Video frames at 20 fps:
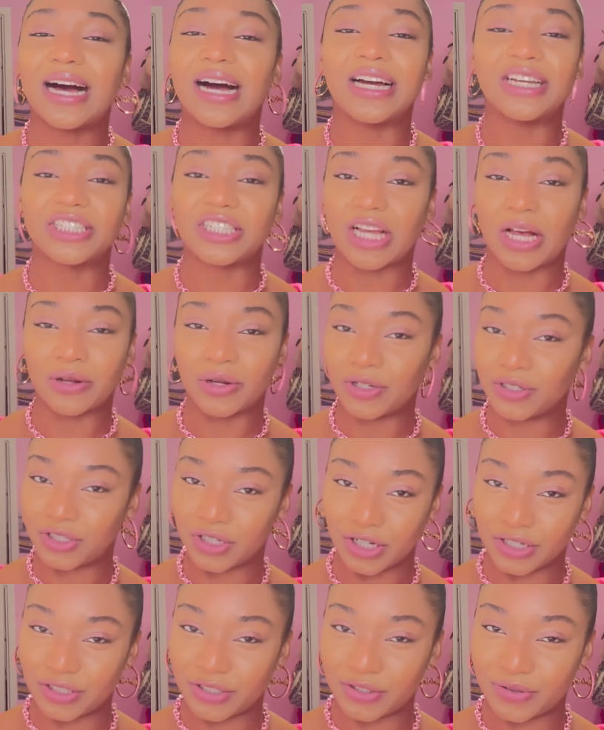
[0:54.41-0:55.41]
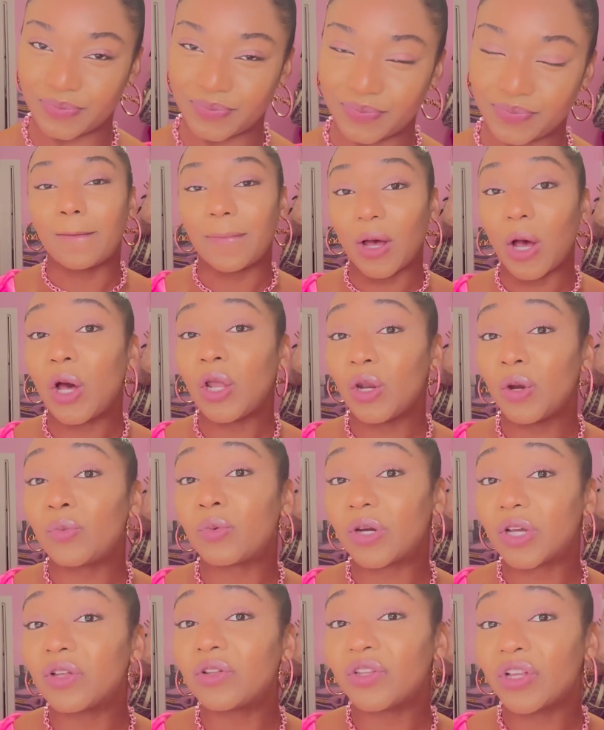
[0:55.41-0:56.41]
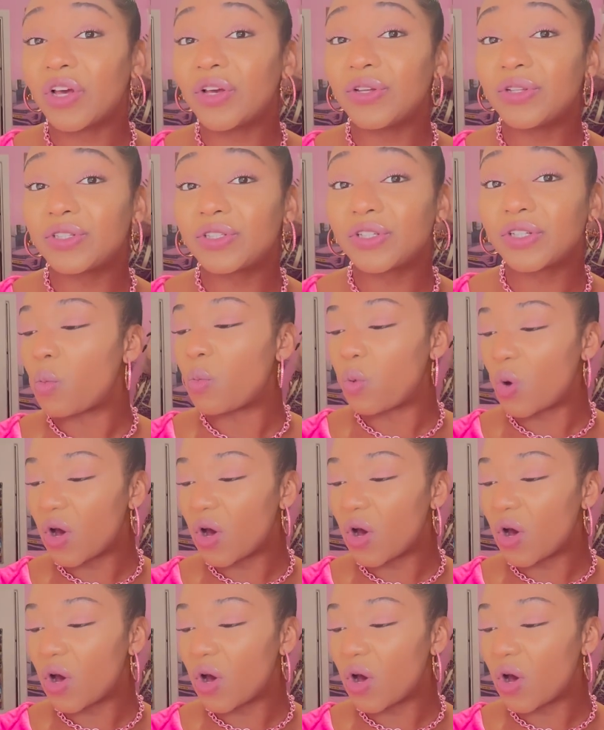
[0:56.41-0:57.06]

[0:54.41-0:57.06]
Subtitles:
But on a real note,